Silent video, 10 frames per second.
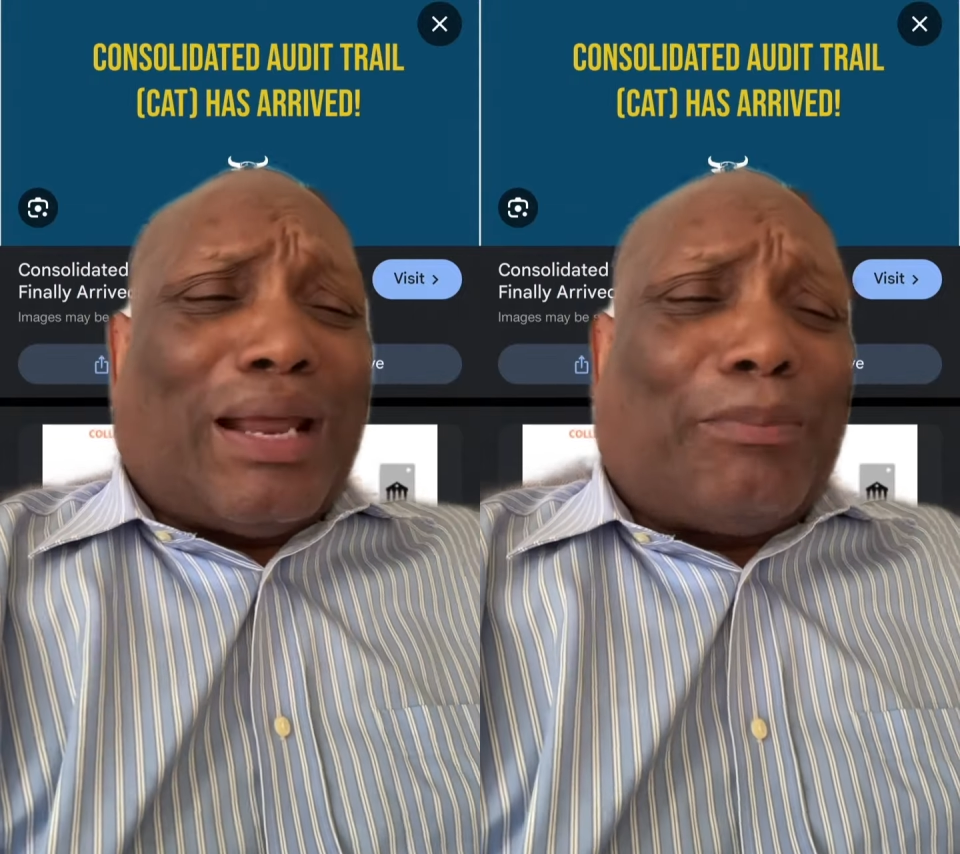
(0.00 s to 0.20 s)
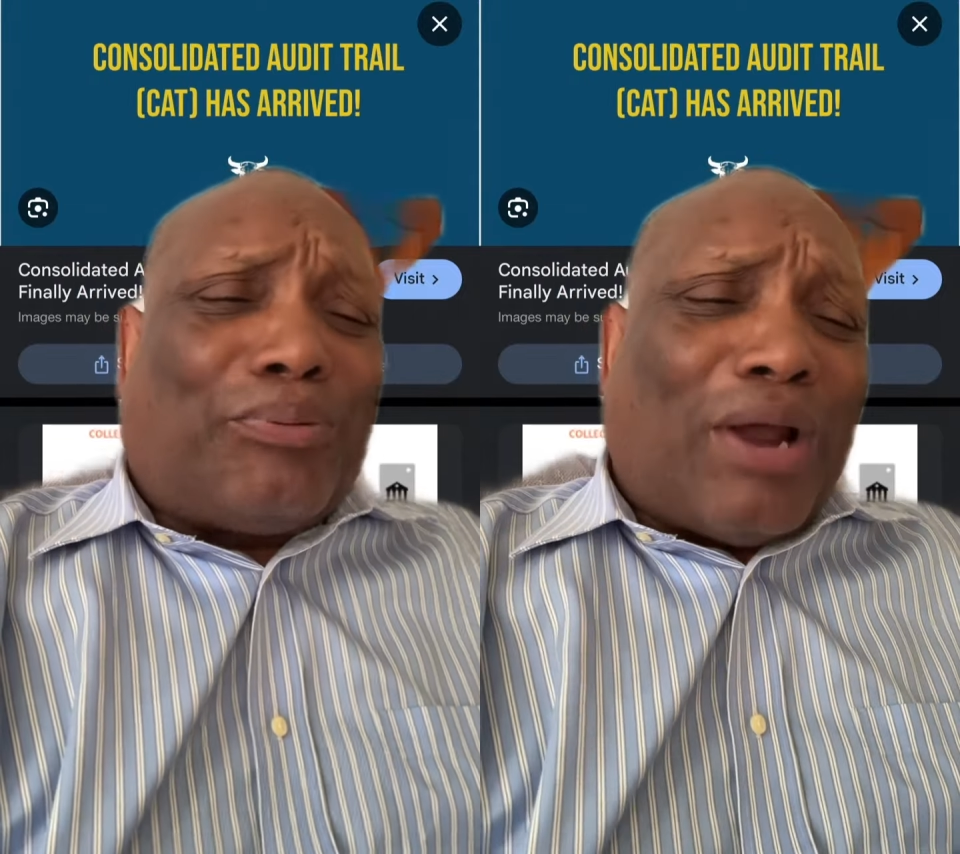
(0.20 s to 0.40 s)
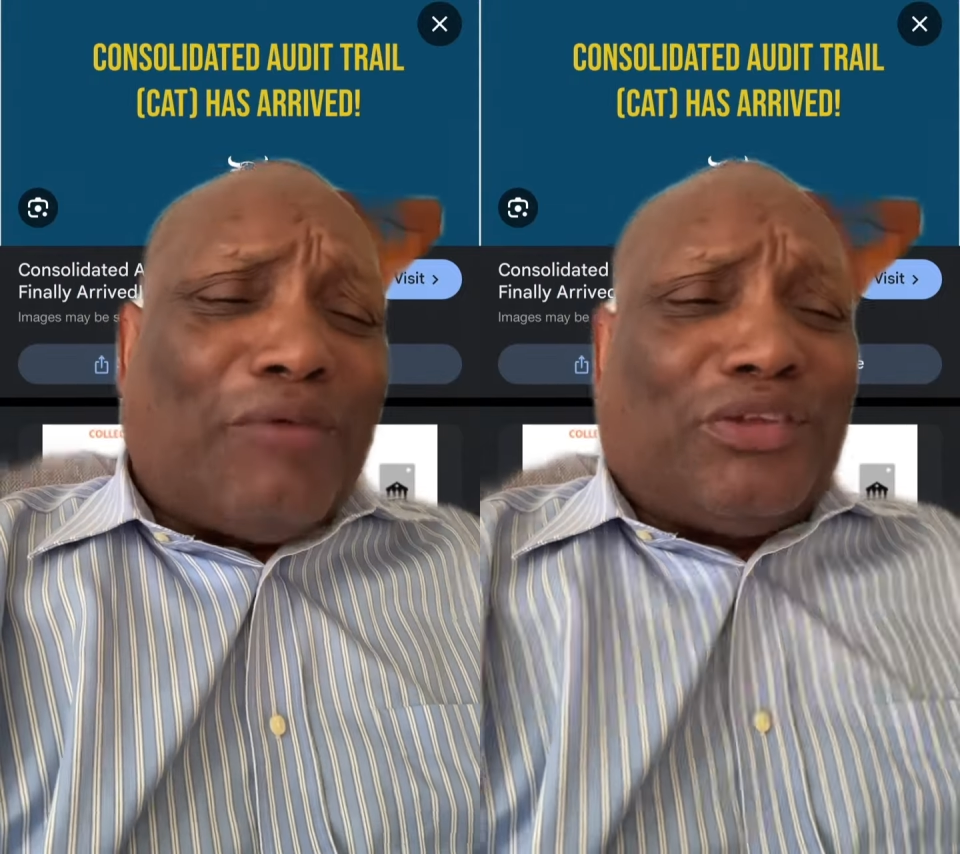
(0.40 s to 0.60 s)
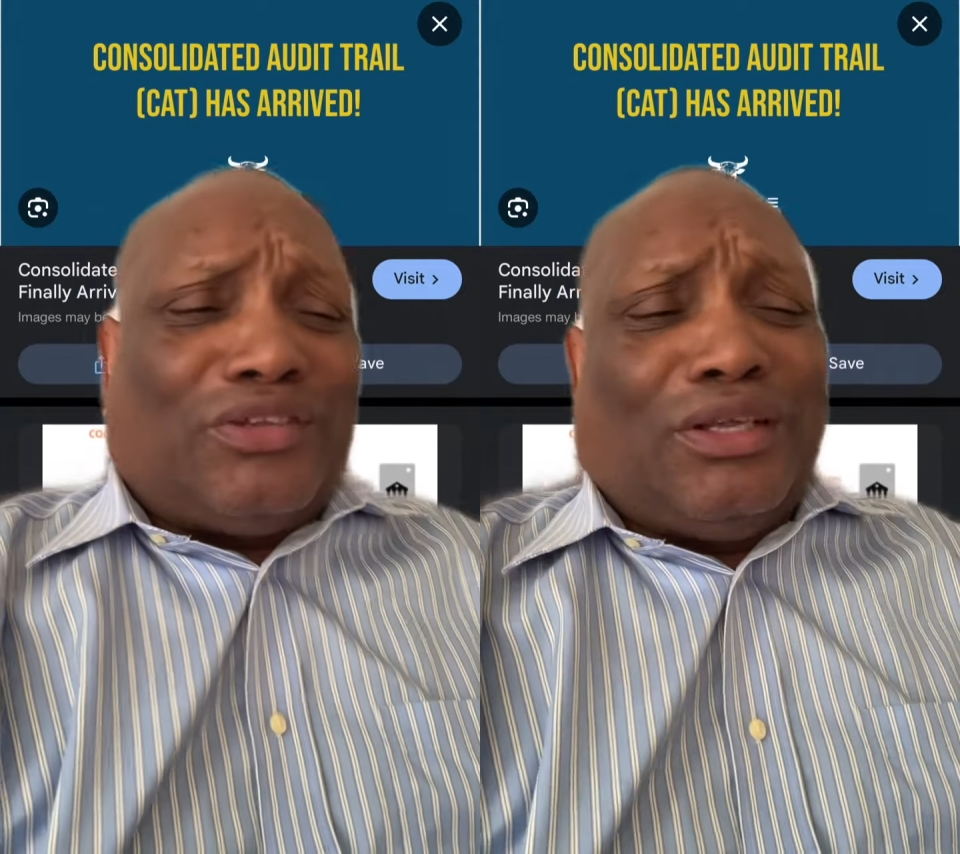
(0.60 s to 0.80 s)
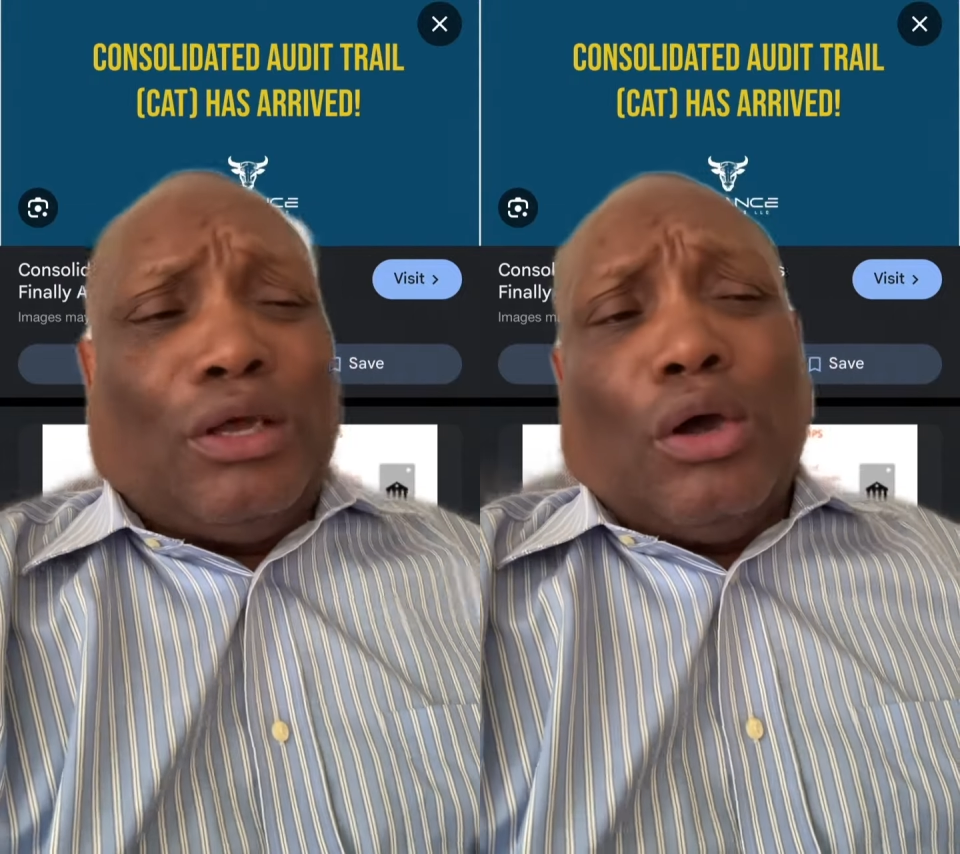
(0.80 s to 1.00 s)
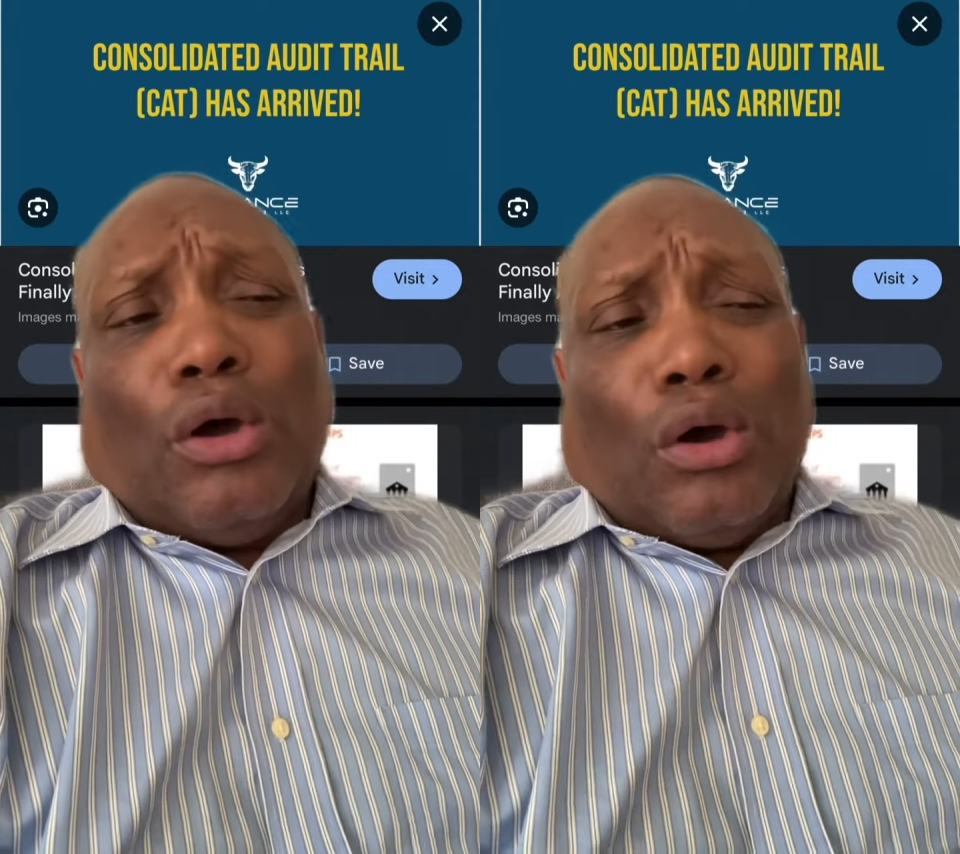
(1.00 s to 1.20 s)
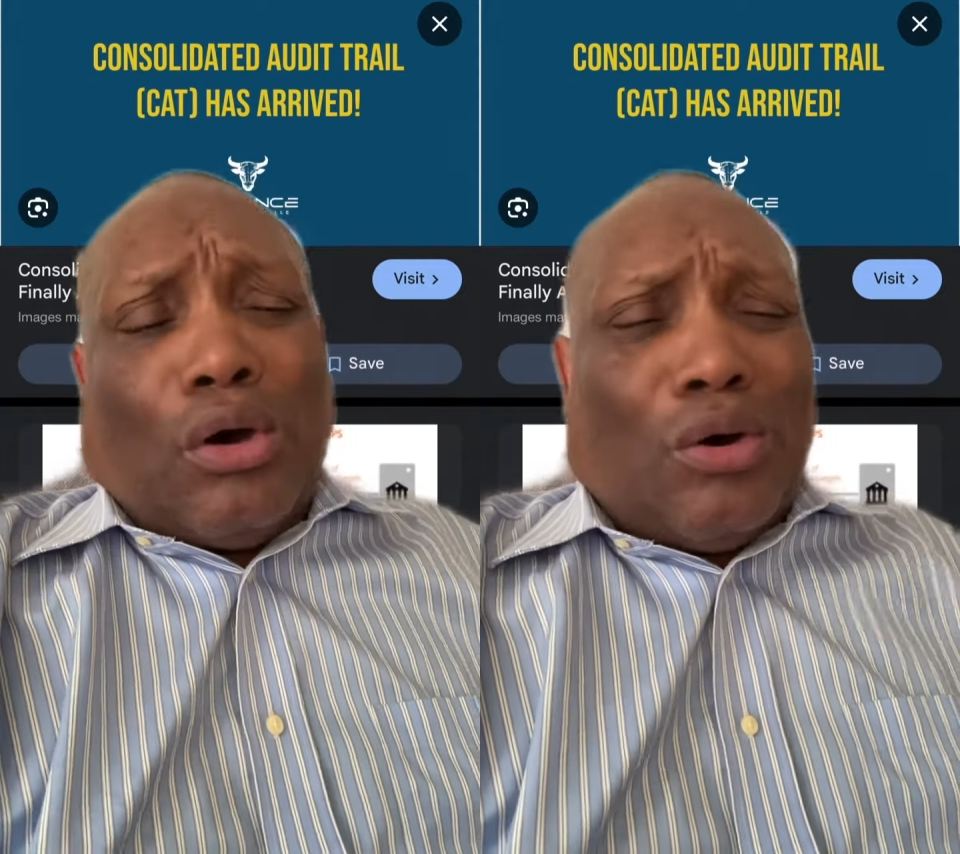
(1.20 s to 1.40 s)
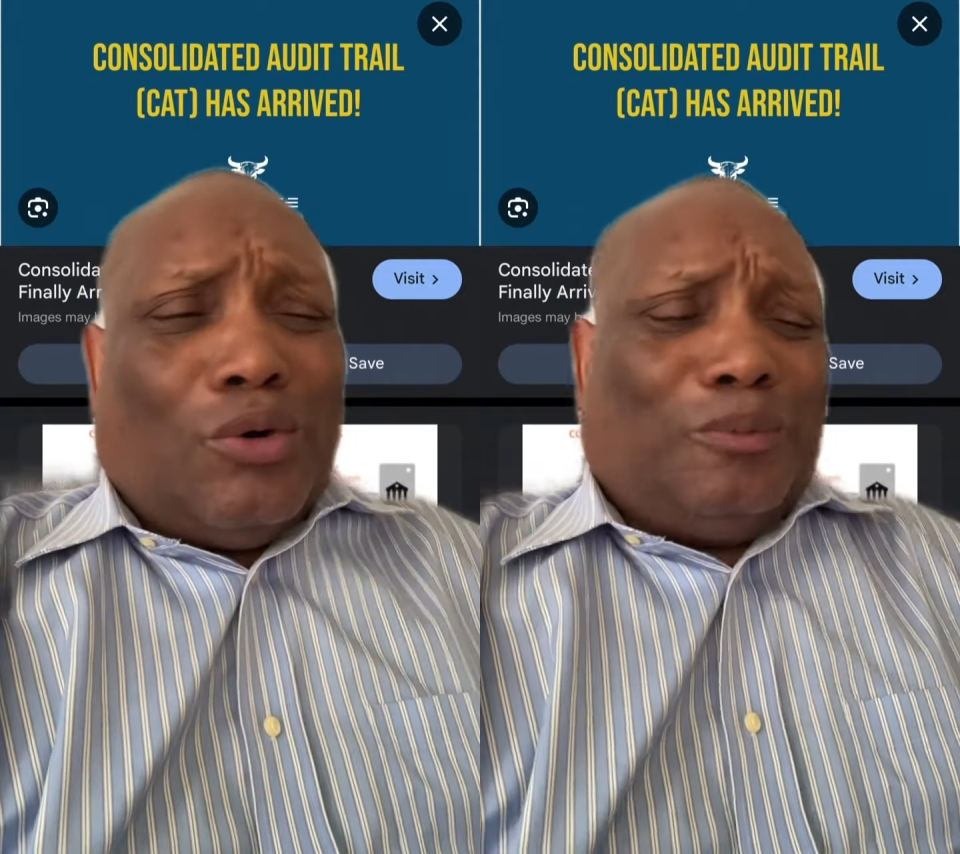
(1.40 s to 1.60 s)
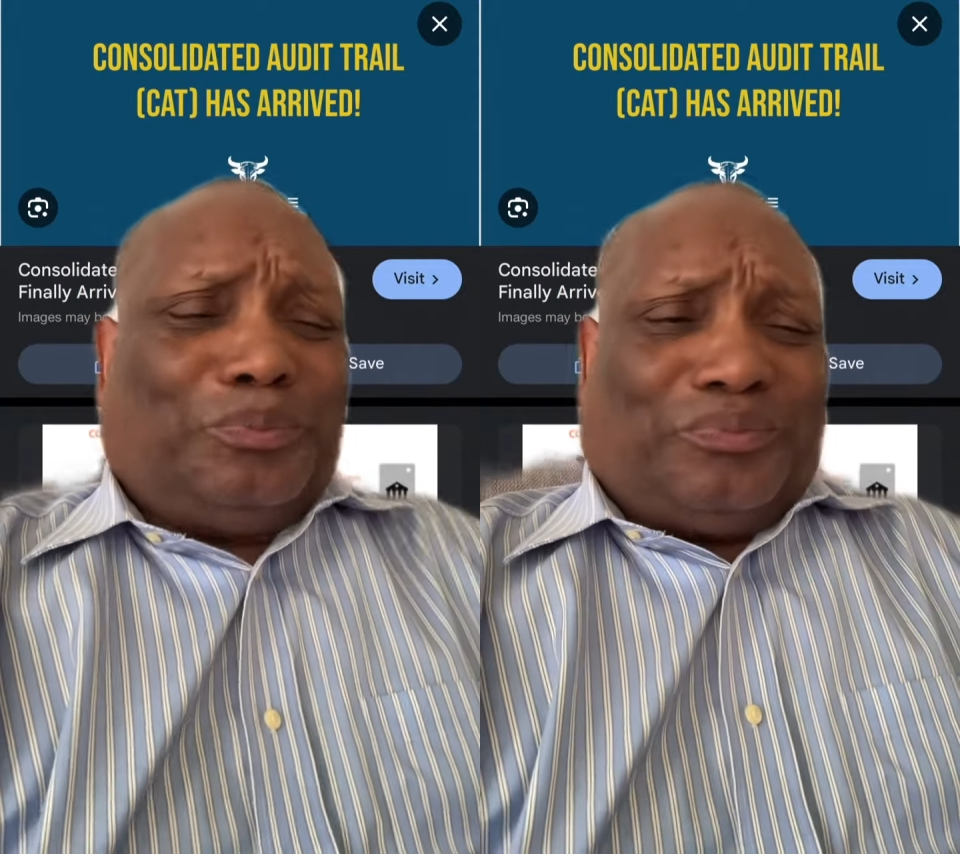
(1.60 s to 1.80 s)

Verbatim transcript: our privacy, oh,